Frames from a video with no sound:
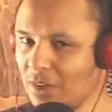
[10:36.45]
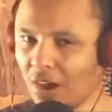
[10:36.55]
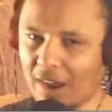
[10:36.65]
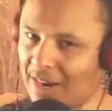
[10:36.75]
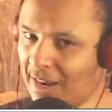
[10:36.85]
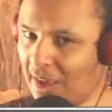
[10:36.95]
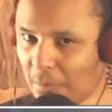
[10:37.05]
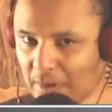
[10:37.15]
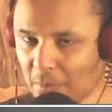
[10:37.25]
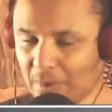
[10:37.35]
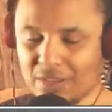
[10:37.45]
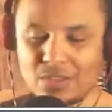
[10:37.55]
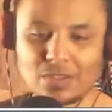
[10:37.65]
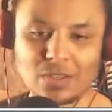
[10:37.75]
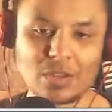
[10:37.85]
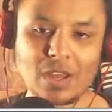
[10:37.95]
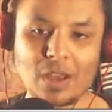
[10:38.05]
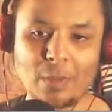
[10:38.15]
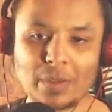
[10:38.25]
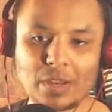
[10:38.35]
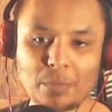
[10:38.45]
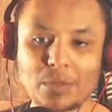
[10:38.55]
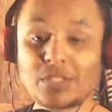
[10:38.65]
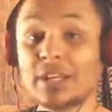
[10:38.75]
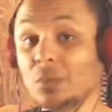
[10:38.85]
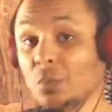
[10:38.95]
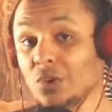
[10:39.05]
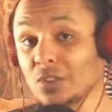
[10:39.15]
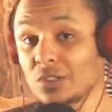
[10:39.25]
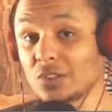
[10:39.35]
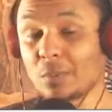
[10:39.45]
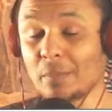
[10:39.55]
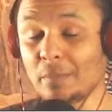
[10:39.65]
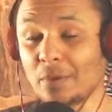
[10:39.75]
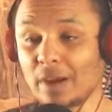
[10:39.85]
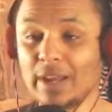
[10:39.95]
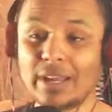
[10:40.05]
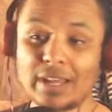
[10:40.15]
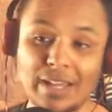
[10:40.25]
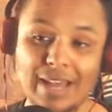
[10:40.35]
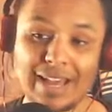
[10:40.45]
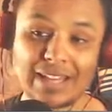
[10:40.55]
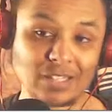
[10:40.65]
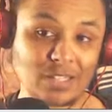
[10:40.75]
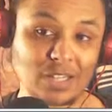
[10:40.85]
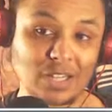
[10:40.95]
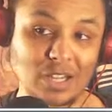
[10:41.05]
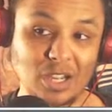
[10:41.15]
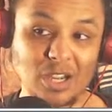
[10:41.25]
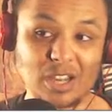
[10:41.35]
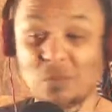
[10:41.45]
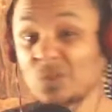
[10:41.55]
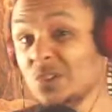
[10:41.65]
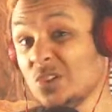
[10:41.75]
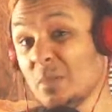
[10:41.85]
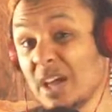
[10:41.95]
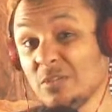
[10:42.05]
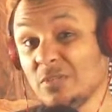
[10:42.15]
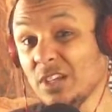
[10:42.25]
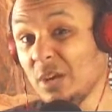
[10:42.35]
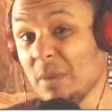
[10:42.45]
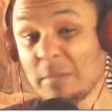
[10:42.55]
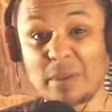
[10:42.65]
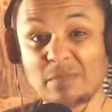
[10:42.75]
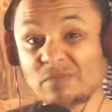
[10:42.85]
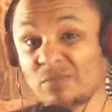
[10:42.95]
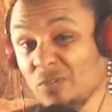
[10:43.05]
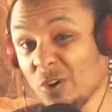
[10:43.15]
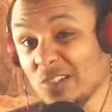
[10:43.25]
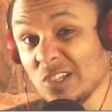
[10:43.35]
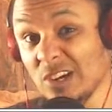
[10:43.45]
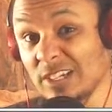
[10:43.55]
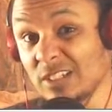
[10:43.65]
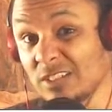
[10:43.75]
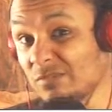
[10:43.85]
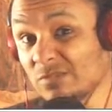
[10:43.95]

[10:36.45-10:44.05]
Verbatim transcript: I edit it out anyway. So, but I appreciate you watching and stopping by, and if it wasn't too bad of a video, maybe throw us a like.